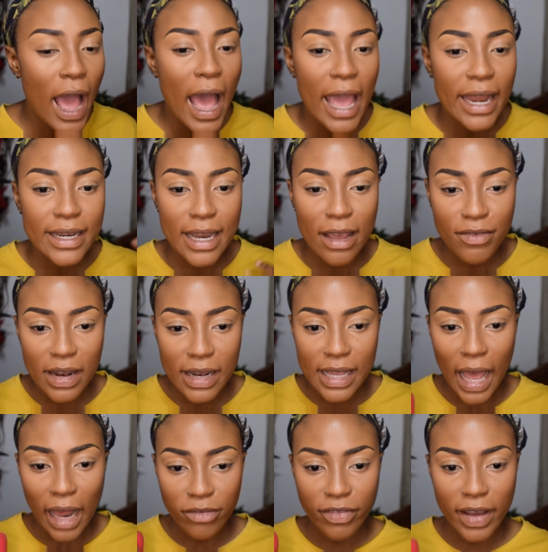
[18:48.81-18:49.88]
I definitely
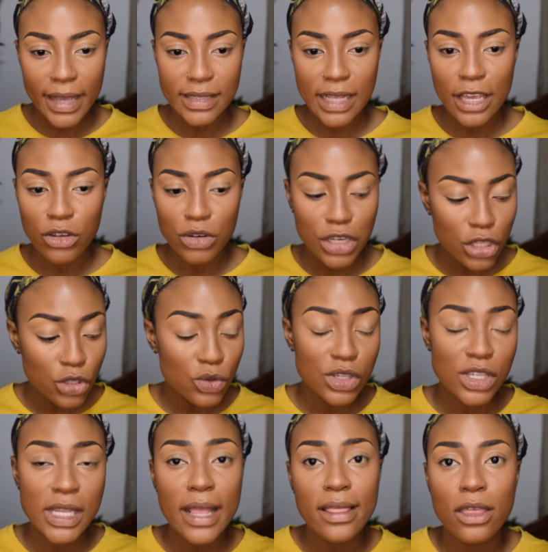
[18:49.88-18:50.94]
advise that you need to
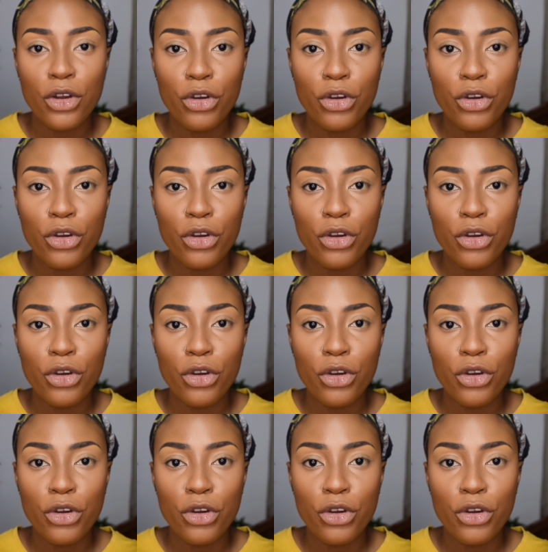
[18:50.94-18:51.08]
set the